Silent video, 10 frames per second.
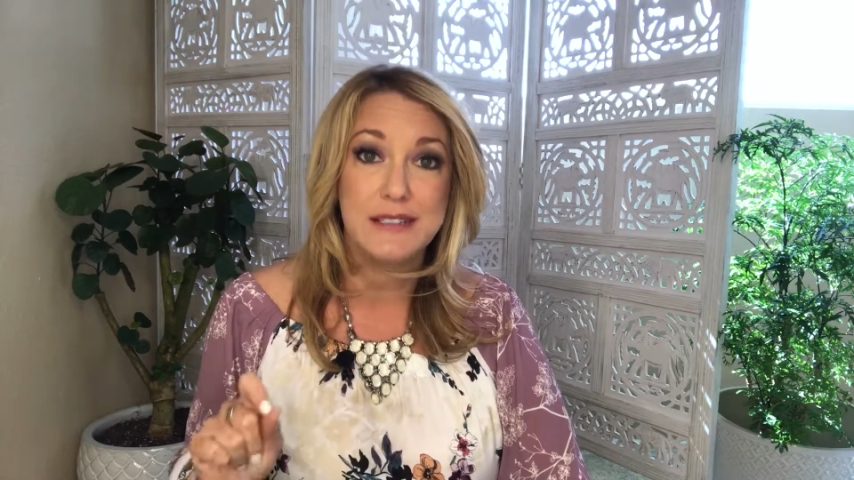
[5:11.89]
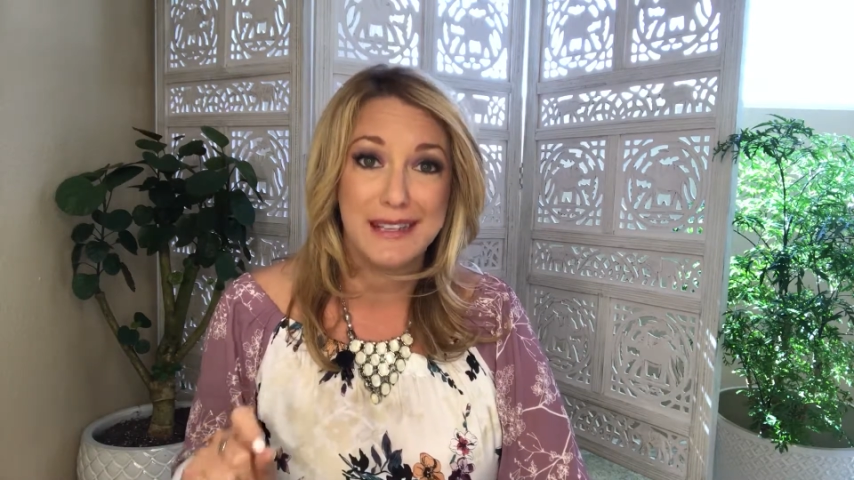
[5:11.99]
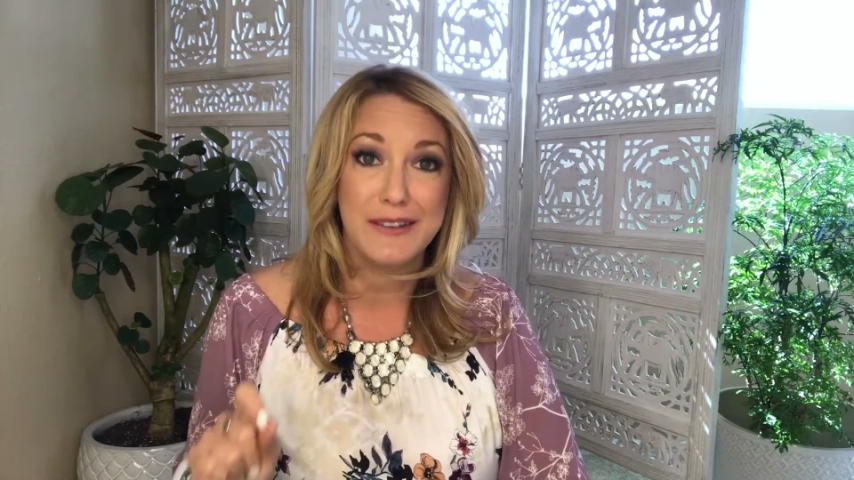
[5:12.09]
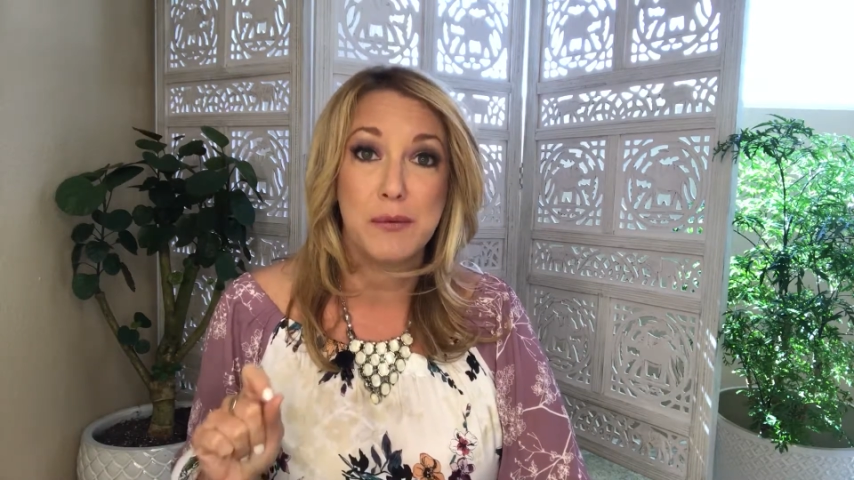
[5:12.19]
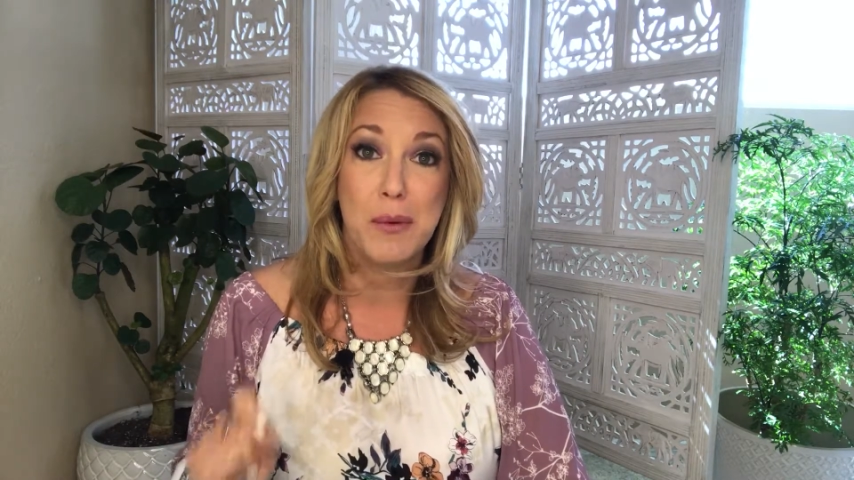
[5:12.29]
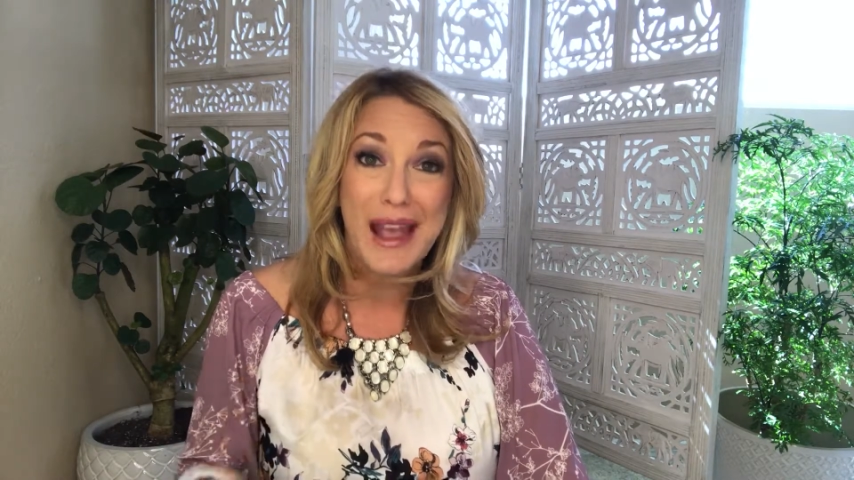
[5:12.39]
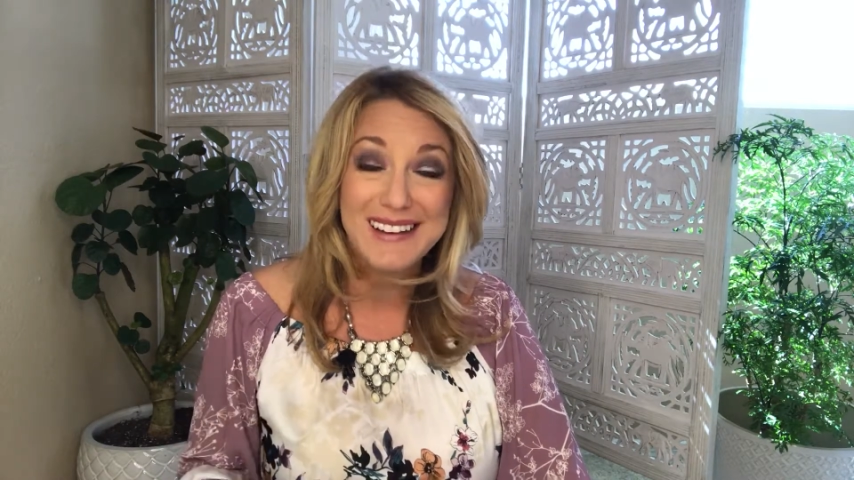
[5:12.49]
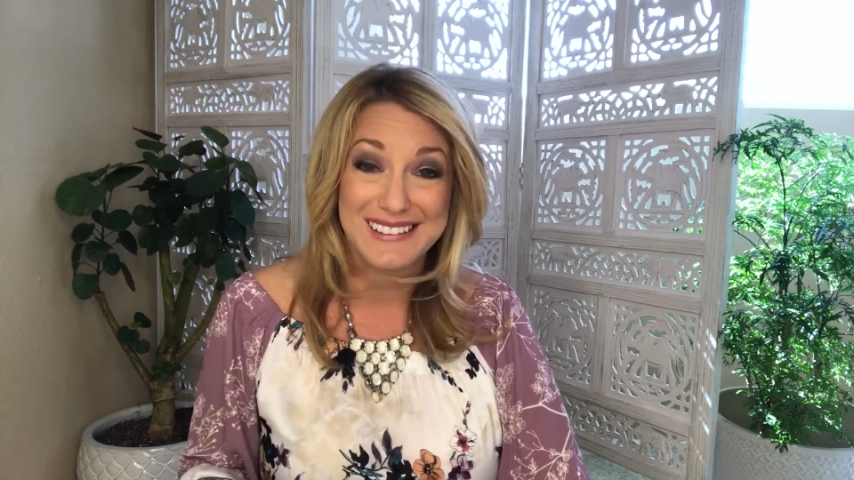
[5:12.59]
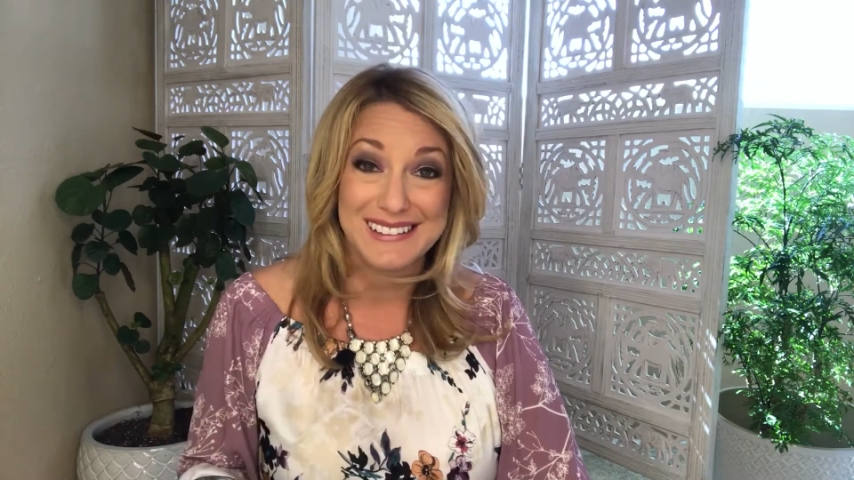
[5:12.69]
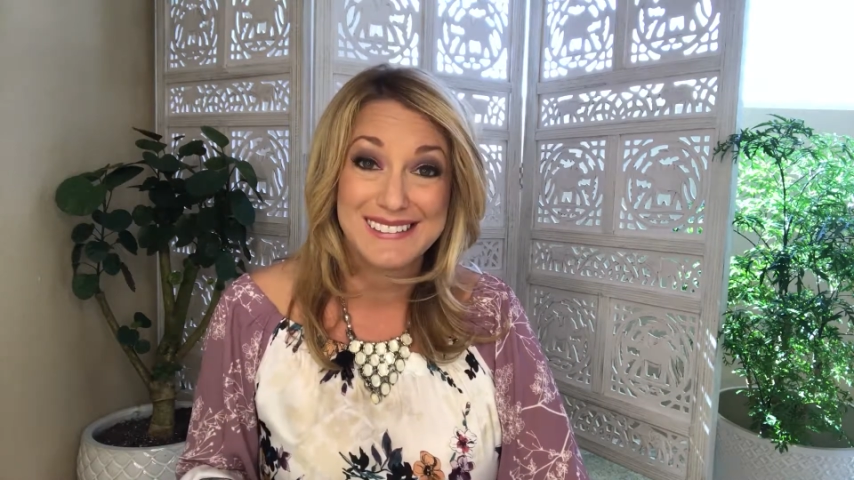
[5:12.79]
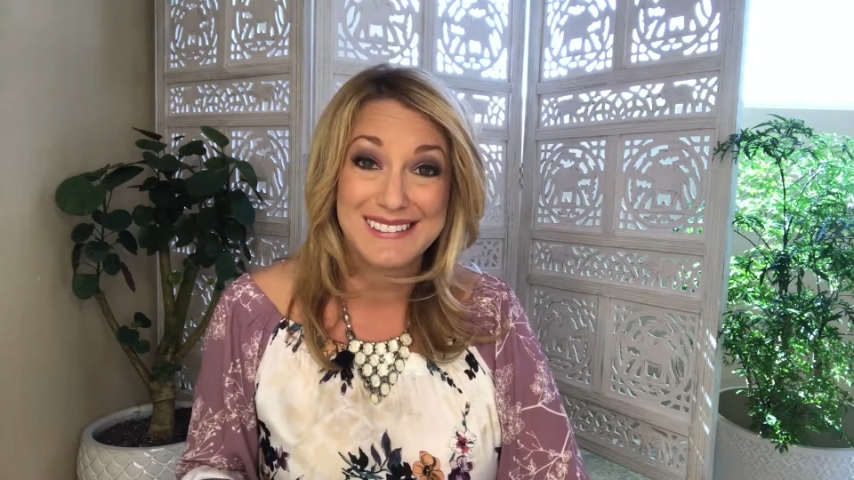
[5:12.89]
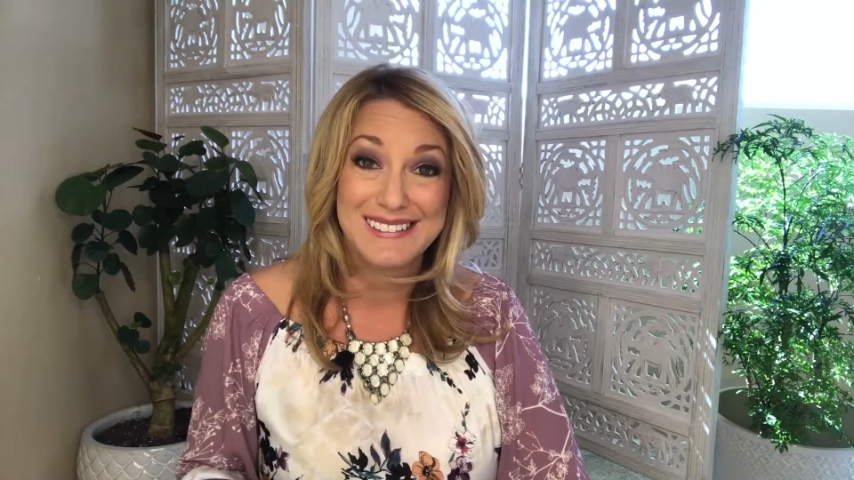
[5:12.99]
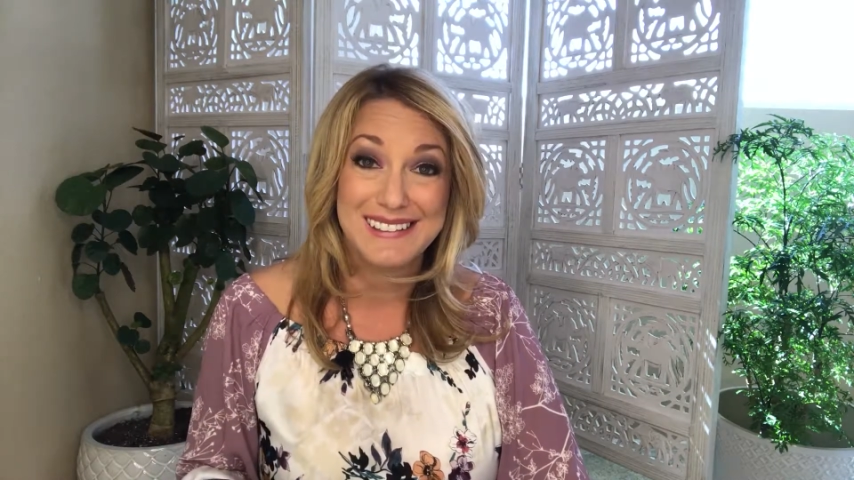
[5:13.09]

takes practice.